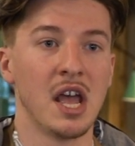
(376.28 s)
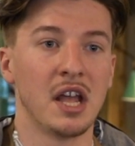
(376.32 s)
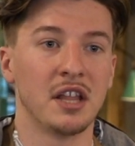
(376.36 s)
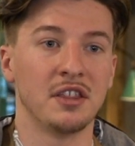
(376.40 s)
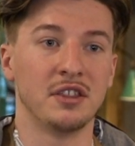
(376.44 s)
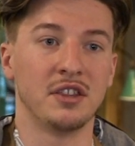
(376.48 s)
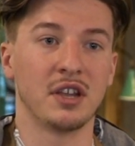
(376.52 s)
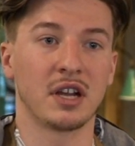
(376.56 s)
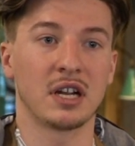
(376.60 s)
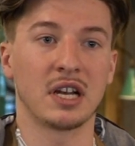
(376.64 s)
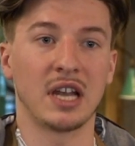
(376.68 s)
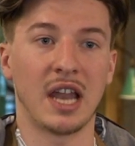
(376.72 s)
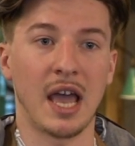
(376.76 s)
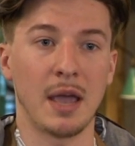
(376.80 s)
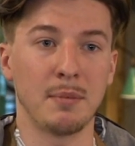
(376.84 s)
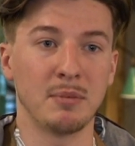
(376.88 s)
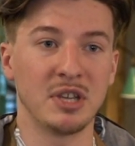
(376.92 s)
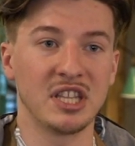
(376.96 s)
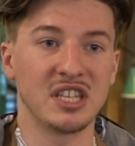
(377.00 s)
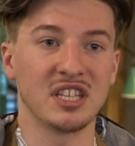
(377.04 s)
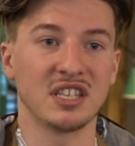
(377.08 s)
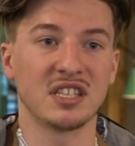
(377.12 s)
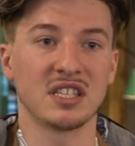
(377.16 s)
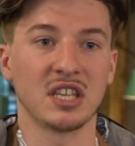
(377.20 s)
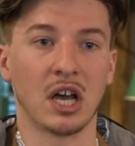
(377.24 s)
The
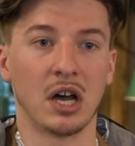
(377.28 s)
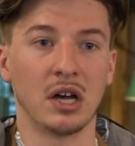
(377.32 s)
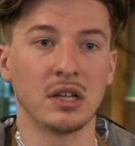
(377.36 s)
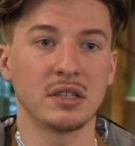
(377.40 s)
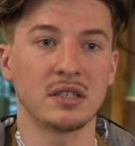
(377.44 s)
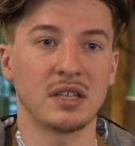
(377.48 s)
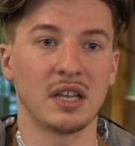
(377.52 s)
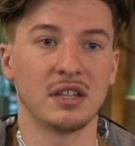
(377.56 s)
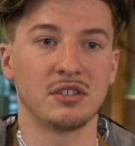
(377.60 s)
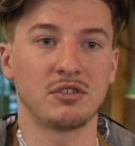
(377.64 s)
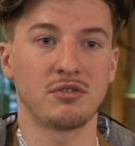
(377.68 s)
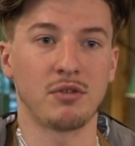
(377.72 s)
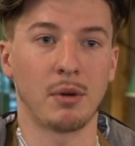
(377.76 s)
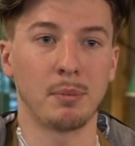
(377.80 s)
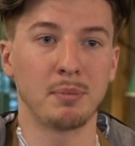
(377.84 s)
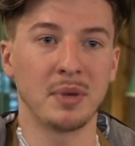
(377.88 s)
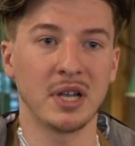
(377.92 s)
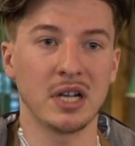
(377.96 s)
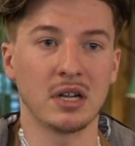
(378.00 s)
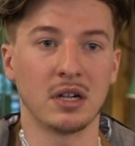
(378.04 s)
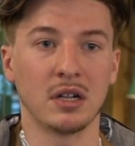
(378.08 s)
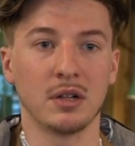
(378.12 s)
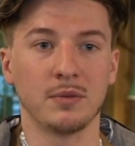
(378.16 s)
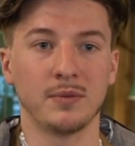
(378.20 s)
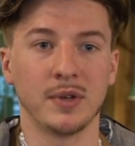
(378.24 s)
climate is hot and
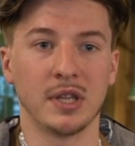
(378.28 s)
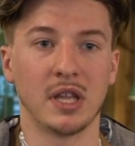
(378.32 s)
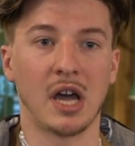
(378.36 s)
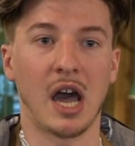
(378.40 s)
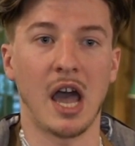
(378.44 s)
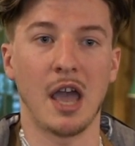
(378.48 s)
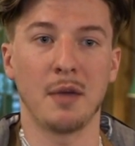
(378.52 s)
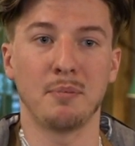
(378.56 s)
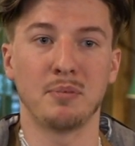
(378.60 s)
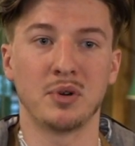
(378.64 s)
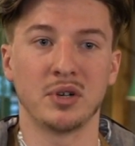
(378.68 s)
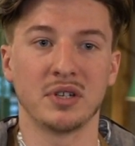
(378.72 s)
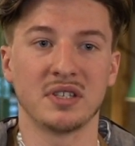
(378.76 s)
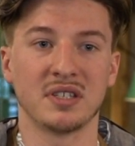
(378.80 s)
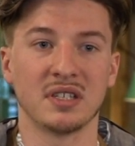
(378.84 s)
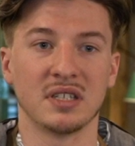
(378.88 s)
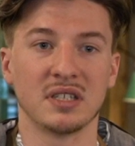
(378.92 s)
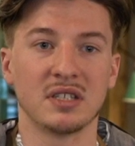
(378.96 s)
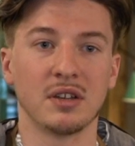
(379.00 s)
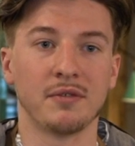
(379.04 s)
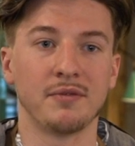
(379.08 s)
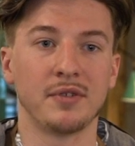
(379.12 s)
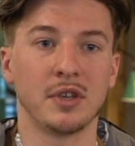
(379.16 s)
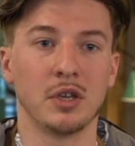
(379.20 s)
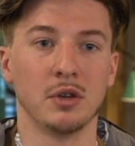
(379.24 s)
tropical with a high
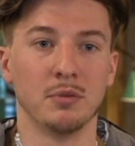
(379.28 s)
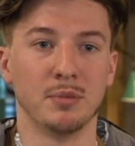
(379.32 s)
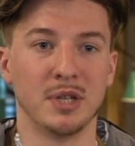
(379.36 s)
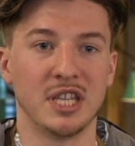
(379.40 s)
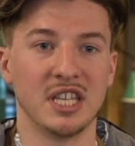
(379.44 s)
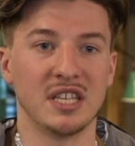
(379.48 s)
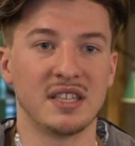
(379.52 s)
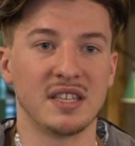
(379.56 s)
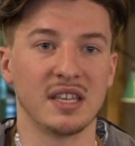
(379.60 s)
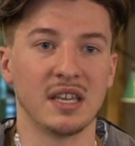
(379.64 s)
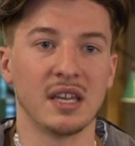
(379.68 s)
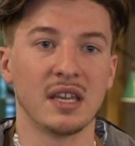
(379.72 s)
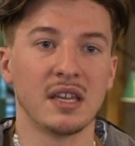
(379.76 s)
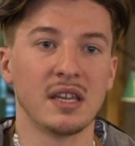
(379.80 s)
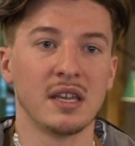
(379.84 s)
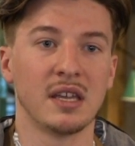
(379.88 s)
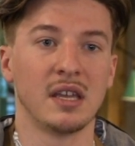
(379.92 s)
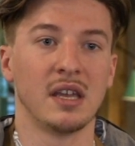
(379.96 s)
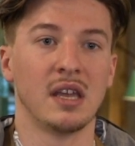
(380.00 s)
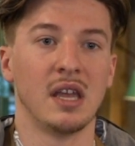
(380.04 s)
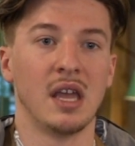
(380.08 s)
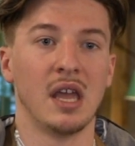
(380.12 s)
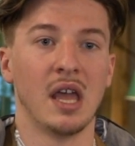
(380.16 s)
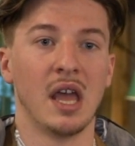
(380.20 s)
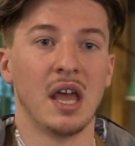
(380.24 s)
percent of humidity.
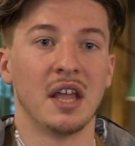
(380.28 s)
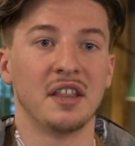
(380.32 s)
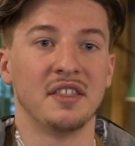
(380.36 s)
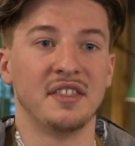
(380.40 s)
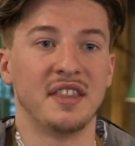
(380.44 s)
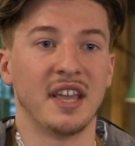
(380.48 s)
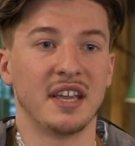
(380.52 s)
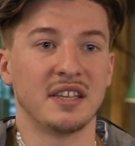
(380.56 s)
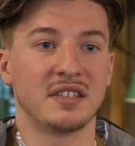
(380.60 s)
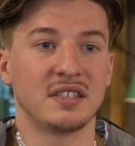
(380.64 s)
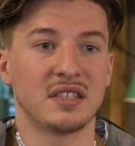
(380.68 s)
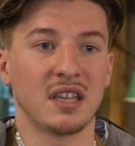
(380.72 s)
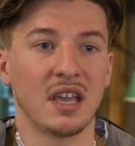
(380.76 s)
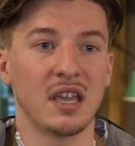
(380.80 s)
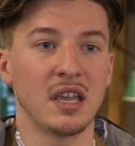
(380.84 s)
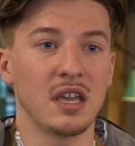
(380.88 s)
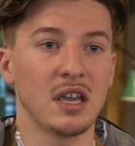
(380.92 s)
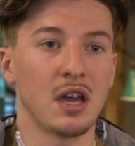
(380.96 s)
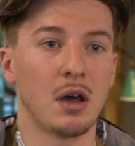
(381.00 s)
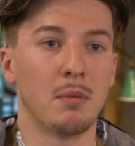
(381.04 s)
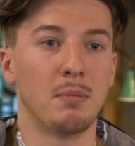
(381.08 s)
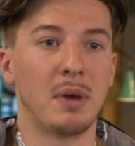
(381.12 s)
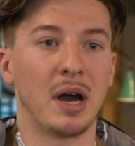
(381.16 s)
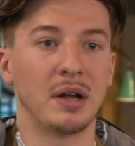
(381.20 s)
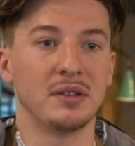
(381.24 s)
They say
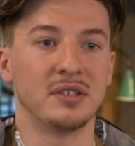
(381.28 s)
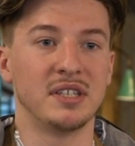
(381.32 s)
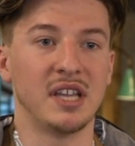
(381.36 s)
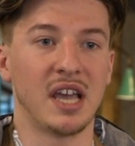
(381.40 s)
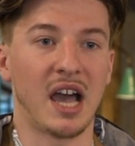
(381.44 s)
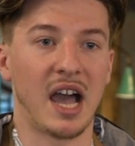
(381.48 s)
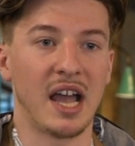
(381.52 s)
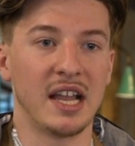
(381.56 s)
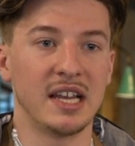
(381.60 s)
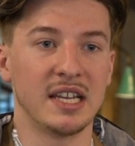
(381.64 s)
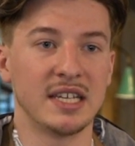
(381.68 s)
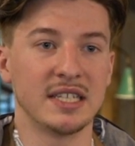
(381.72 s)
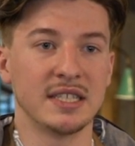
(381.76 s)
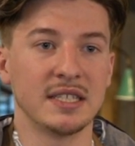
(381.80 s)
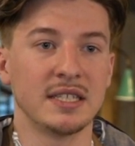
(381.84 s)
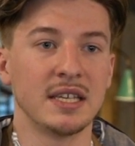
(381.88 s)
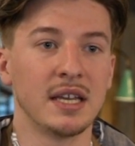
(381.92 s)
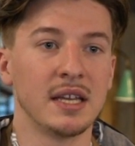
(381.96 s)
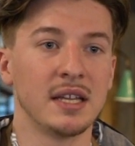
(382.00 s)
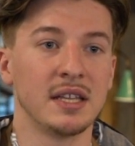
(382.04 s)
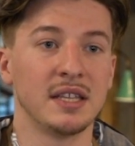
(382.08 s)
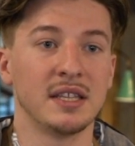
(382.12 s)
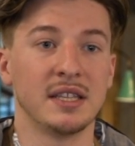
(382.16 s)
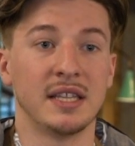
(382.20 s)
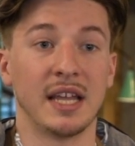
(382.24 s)
about the island
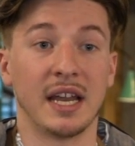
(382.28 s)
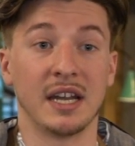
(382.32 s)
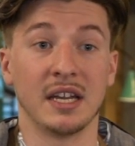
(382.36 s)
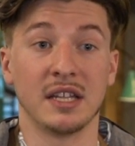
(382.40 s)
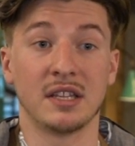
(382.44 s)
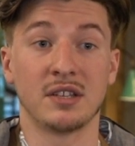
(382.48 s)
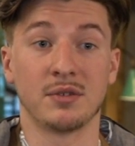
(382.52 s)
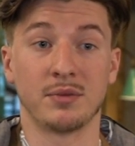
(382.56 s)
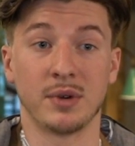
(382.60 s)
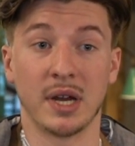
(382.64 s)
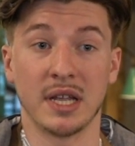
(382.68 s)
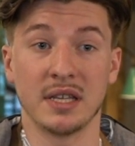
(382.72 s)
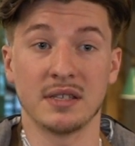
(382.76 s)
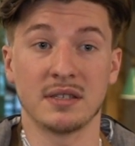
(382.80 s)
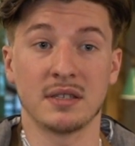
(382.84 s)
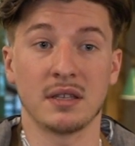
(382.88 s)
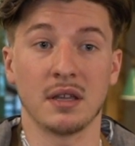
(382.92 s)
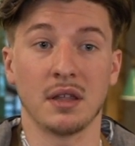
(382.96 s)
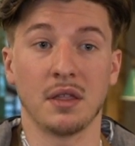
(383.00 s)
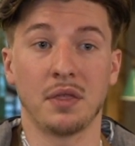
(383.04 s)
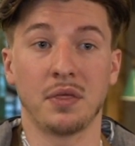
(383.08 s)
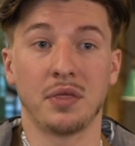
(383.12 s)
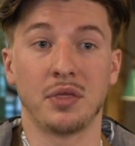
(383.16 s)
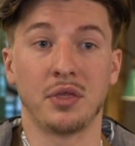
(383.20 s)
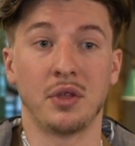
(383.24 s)
that it rains
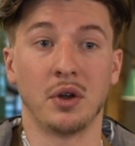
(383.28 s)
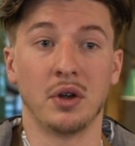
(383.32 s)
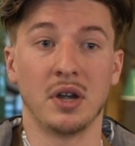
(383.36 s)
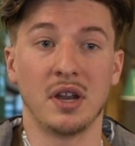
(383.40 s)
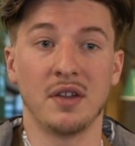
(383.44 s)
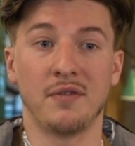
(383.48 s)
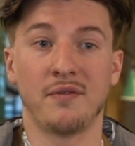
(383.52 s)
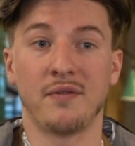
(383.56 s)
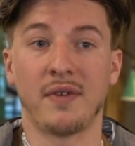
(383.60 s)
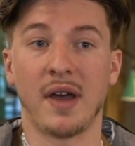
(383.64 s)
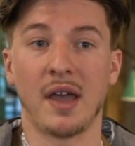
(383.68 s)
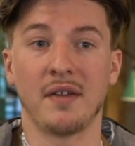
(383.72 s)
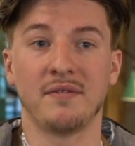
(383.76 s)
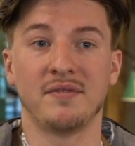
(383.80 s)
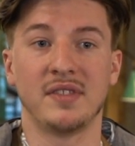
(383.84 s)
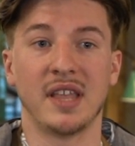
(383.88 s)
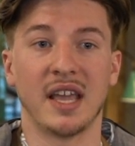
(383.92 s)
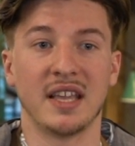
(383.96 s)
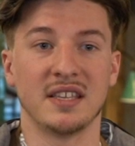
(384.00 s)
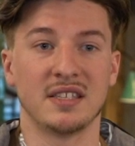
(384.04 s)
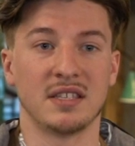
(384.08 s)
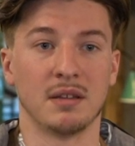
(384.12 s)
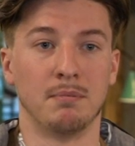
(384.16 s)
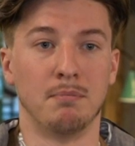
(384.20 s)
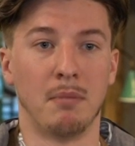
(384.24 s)
35
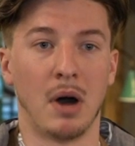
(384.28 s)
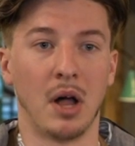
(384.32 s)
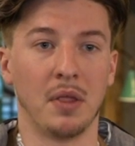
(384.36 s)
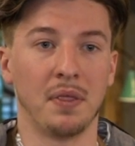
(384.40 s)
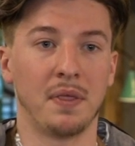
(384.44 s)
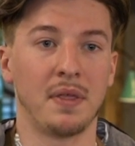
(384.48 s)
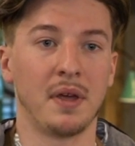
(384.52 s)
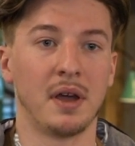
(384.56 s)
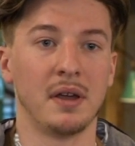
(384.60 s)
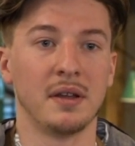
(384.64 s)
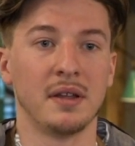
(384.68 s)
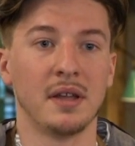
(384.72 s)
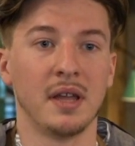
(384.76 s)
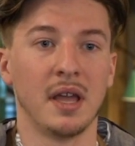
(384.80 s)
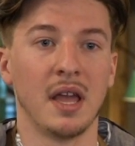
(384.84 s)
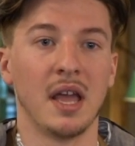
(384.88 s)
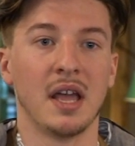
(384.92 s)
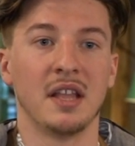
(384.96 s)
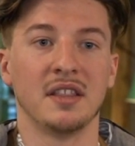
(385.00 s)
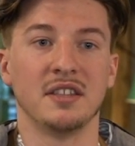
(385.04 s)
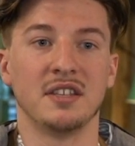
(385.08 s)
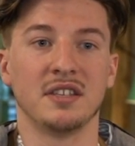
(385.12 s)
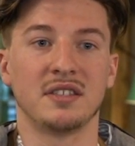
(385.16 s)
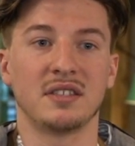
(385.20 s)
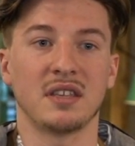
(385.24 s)
days a month.
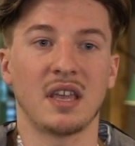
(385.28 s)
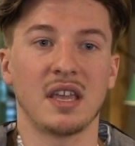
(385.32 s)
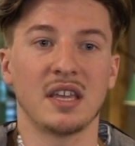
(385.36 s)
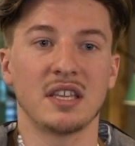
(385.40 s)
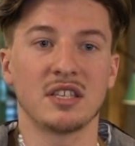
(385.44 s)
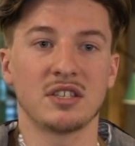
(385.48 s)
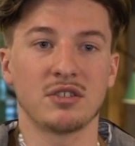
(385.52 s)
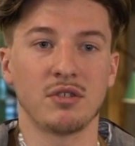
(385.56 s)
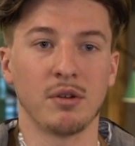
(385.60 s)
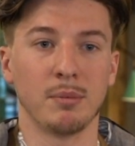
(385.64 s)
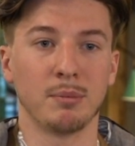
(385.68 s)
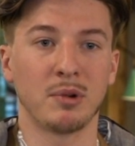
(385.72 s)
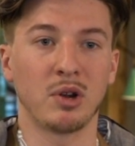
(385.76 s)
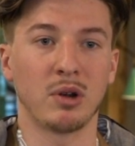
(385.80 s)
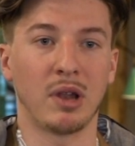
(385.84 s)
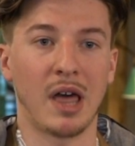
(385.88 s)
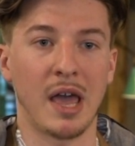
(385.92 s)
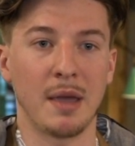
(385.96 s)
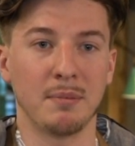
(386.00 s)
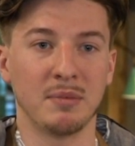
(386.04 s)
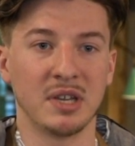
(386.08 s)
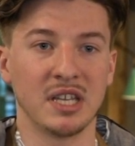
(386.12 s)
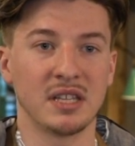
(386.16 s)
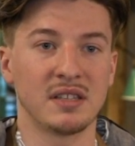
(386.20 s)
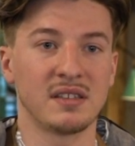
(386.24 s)
This extreme
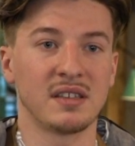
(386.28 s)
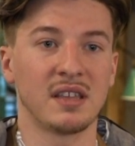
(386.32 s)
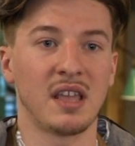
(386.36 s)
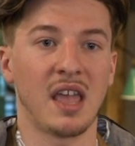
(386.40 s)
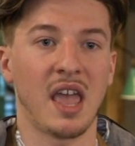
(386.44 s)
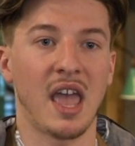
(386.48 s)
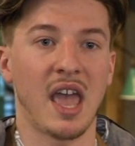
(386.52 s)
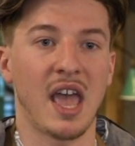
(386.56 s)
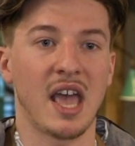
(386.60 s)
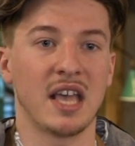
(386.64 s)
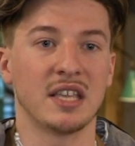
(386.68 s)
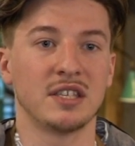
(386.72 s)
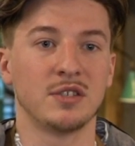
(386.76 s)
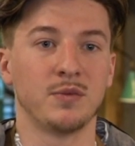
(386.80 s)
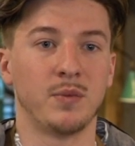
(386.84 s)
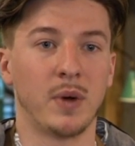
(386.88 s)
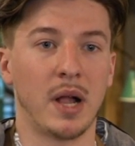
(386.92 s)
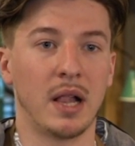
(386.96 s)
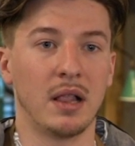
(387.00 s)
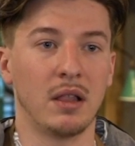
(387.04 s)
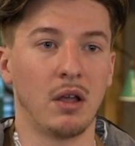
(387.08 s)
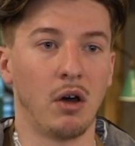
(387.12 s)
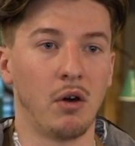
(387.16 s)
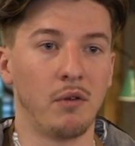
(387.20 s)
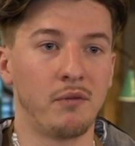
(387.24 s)
climate as
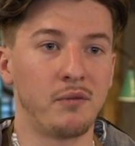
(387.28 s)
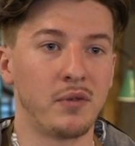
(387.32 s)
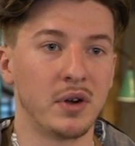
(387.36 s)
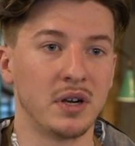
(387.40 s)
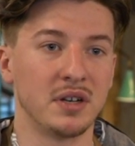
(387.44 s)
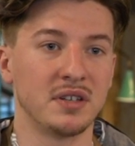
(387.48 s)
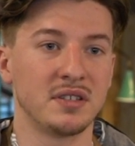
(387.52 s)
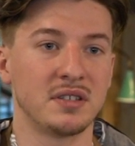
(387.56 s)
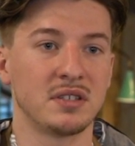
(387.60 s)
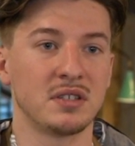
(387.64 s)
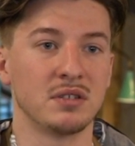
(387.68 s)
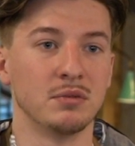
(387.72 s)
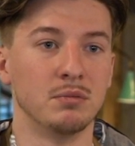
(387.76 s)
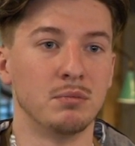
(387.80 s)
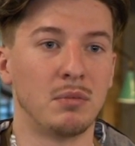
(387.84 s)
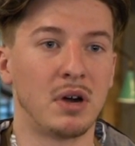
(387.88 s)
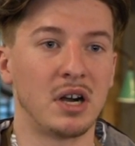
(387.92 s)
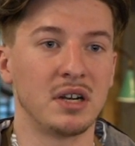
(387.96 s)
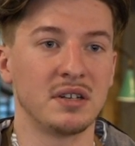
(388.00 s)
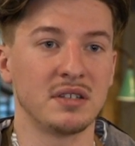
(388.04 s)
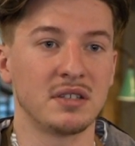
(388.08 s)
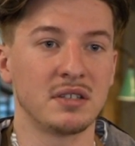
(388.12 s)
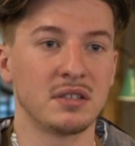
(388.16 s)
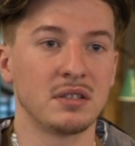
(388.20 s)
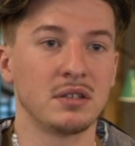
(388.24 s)
well offers to
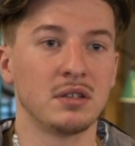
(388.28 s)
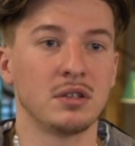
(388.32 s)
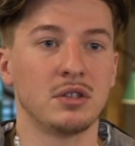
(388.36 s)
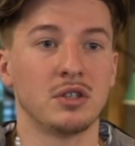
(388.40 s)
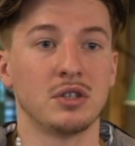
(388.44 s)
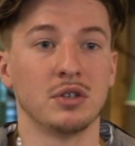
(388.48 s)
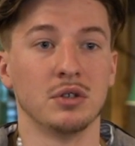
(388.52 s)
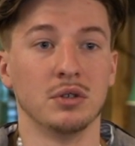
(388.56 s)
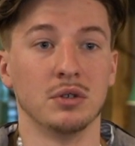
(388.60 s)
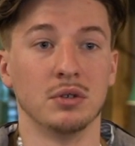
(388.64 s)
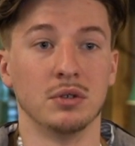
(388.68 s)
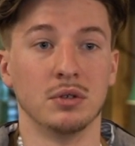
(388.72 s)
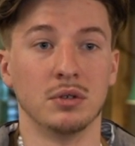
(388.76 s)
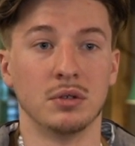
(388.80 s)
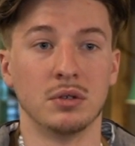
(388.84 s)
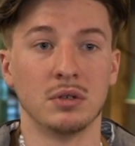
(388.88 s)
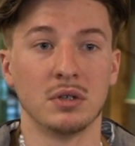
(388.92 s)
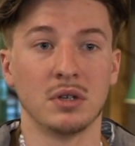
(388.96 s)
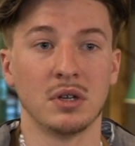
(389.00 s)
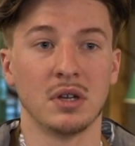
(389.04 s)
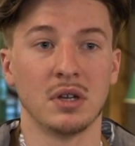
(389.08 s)
Mars to